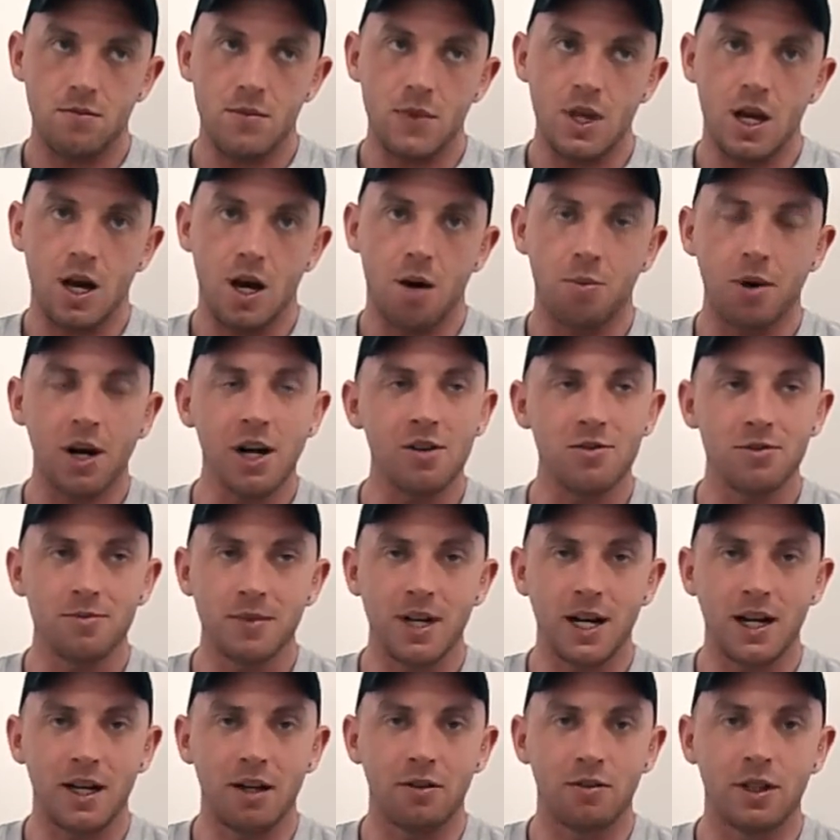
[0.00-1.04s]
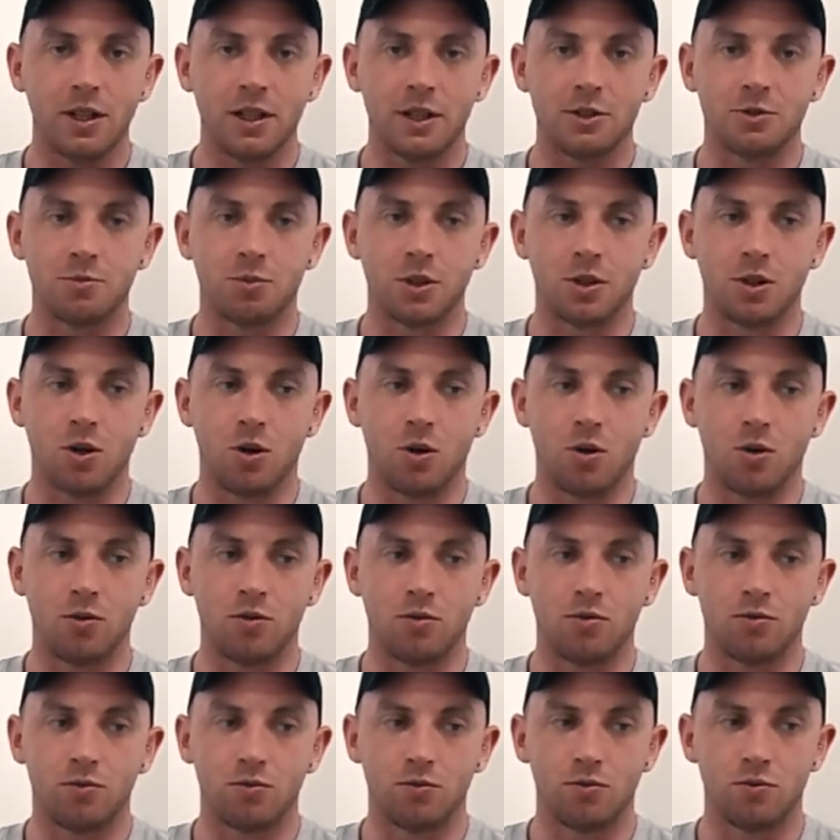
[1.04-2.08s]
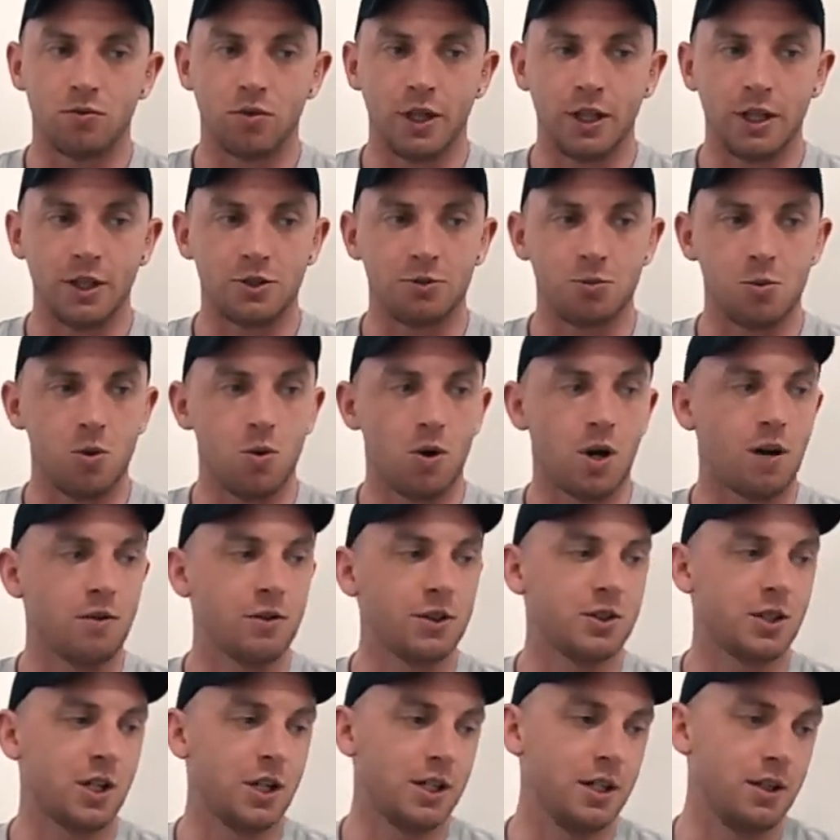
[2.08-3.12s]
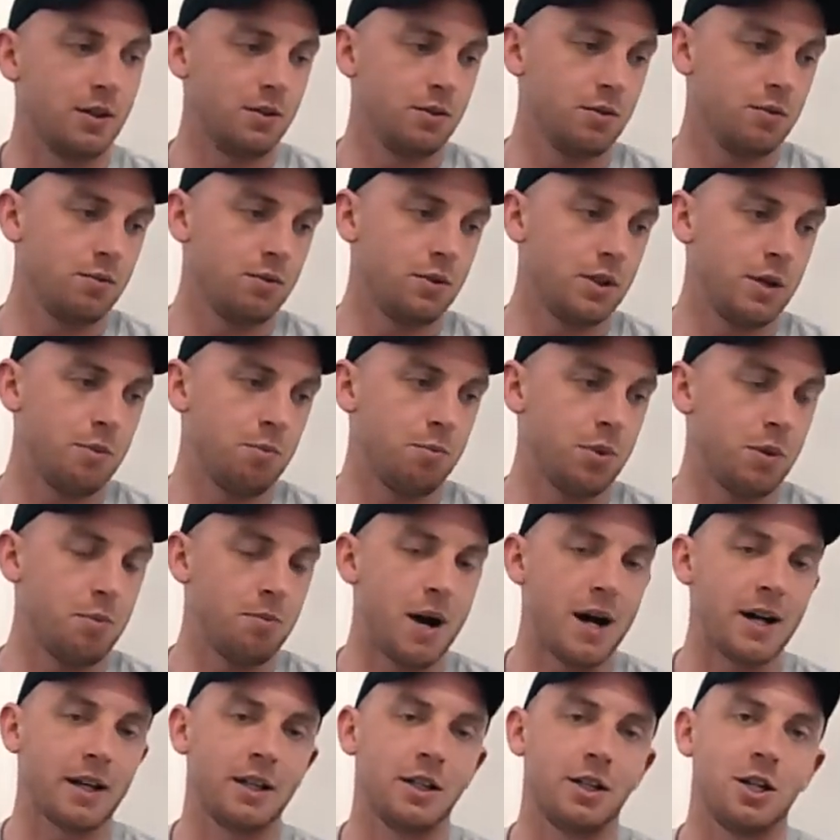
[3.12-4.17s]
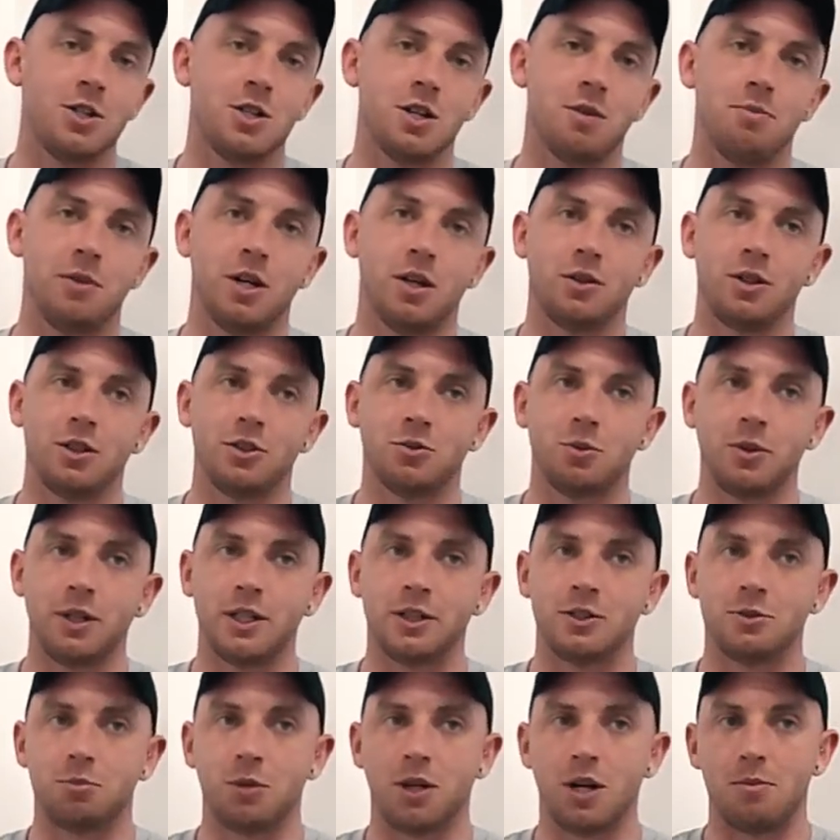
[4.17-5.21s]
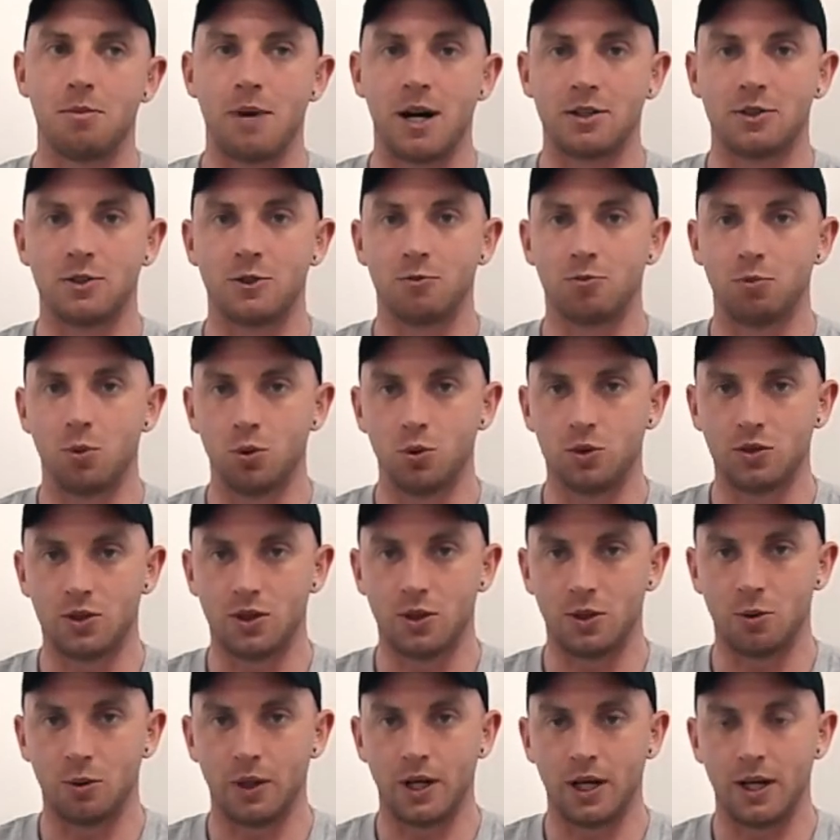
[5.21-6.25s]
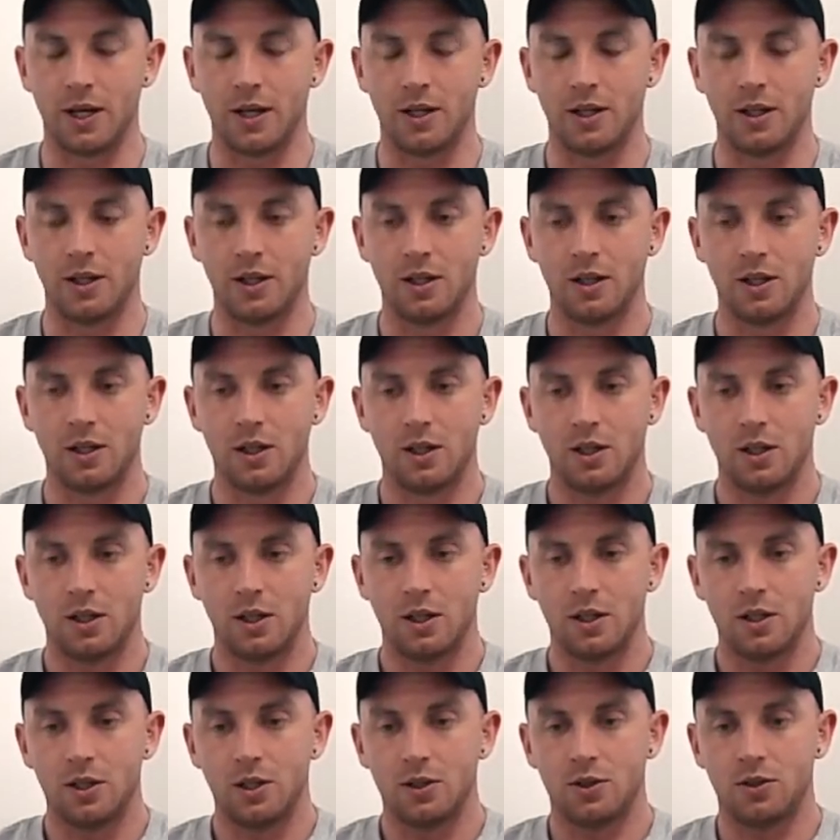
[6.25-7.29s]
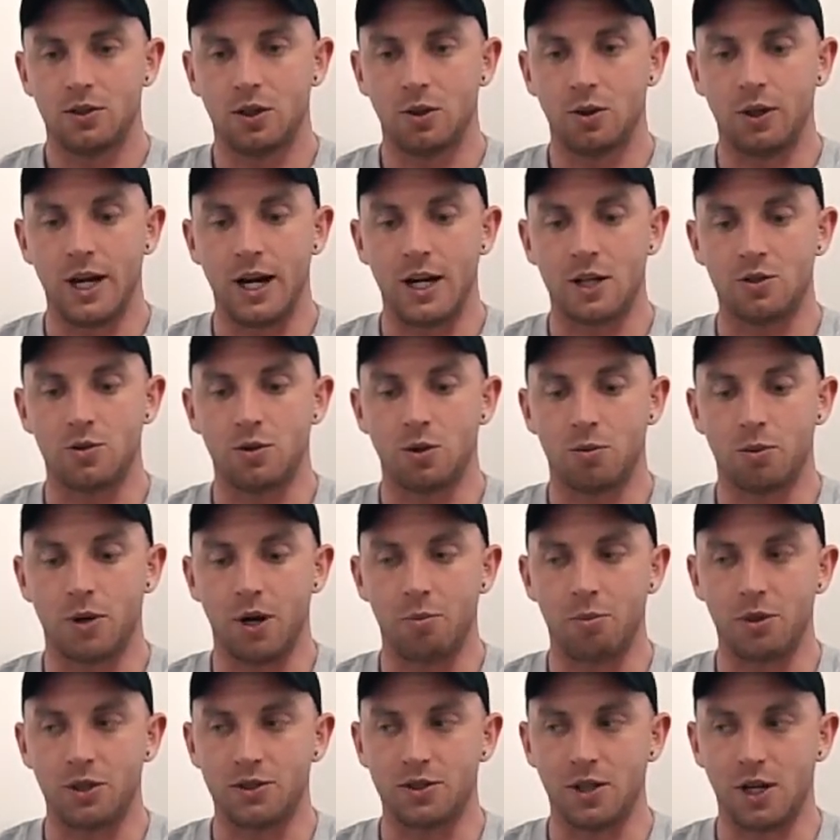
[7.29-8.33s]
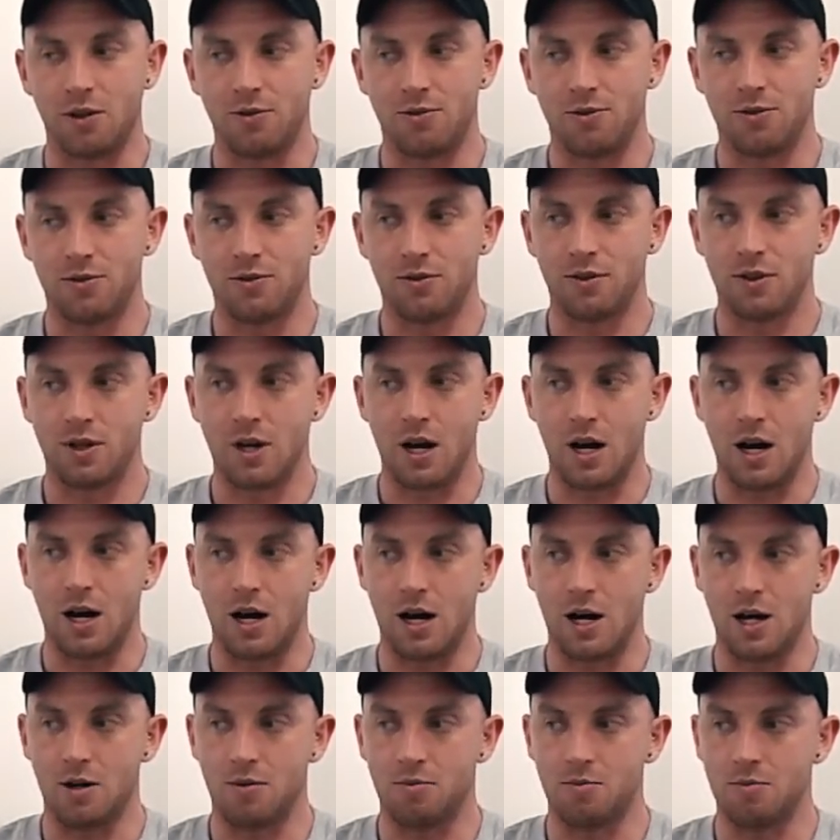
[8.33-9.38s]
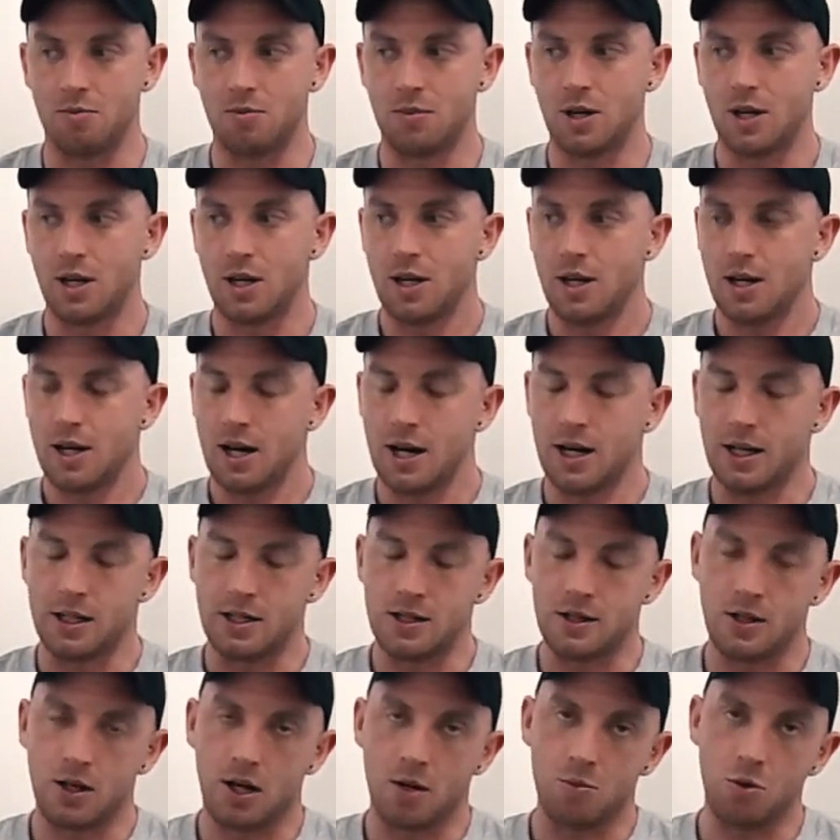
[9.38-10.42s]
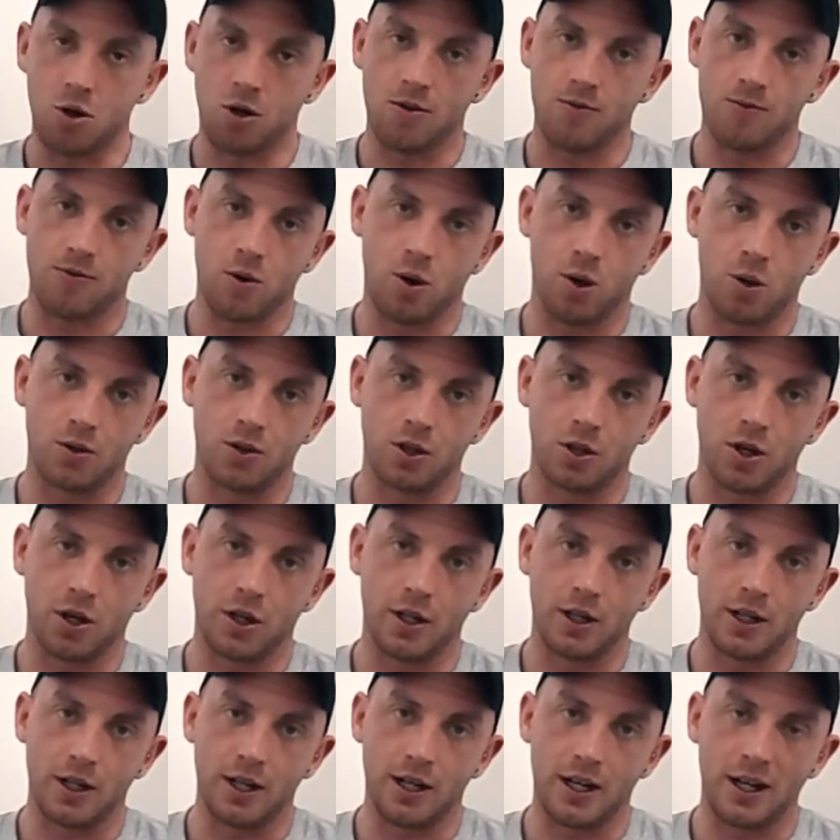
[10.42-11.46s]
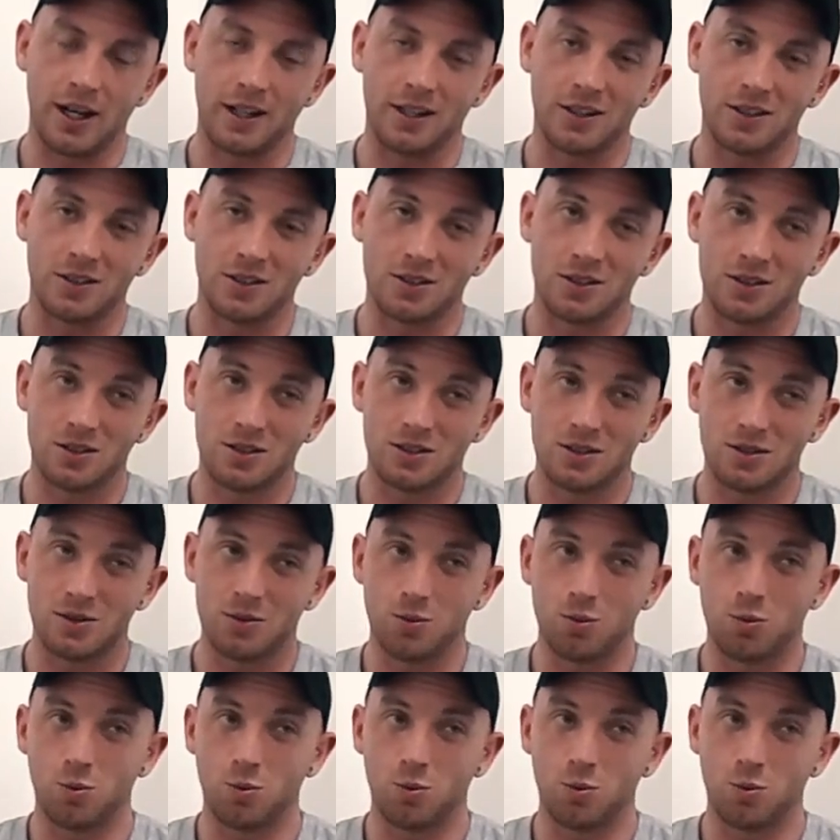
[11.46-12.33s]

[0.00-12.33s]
Apart from that, everything has been going really smooth. Obviously, been back in the gym now this week has been a massive boost to the actual prep itself, and I'm looking forward to kind of the next